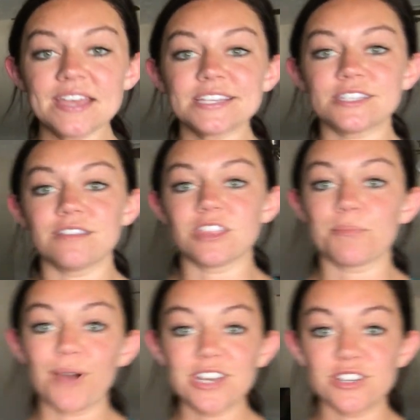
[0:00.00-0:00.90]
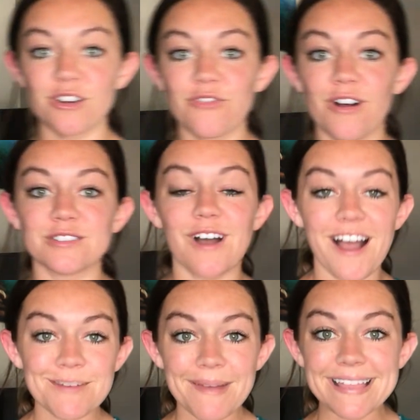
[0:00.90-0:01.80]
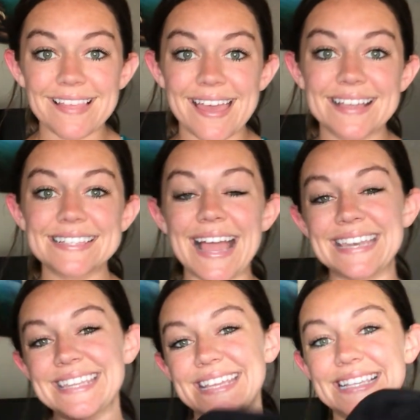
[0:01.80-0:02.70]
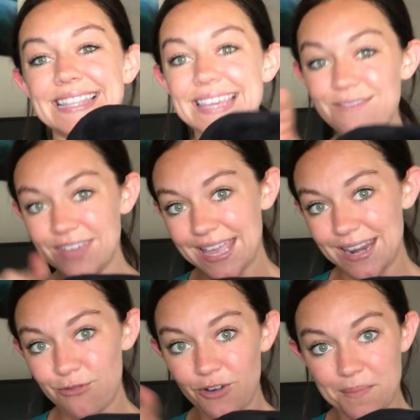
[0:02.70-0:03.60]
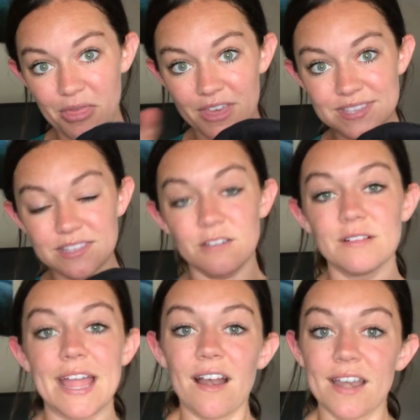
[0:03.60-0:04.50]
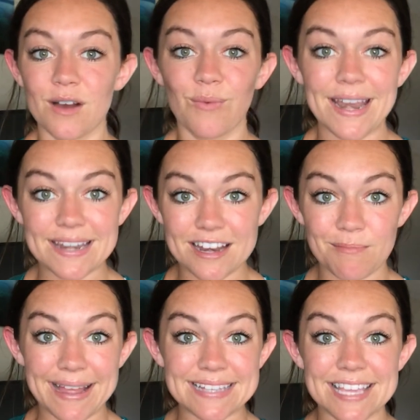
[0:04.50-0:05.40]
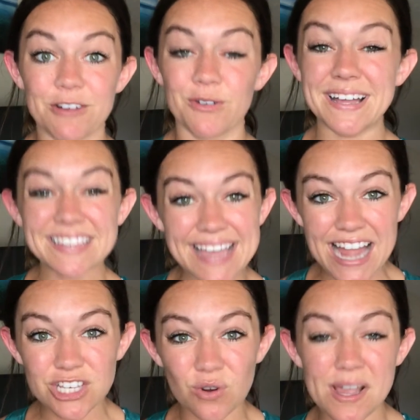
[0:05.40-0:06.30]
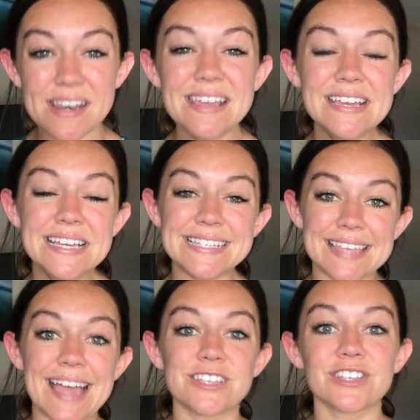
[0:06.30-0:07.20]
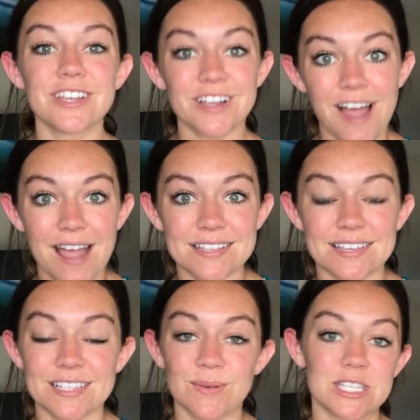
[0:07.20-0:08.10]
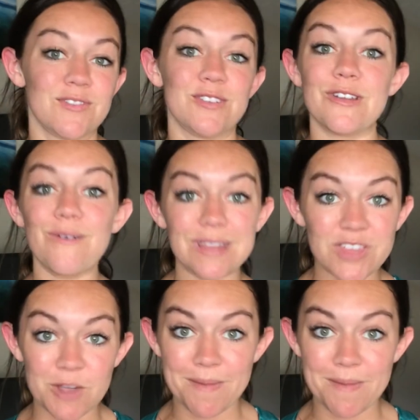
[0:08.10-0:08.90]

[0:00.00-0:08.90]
so that the pressure falls on my legs and is alleviated from this little area right near my sacroiliac joint / coccyx, which if you know anything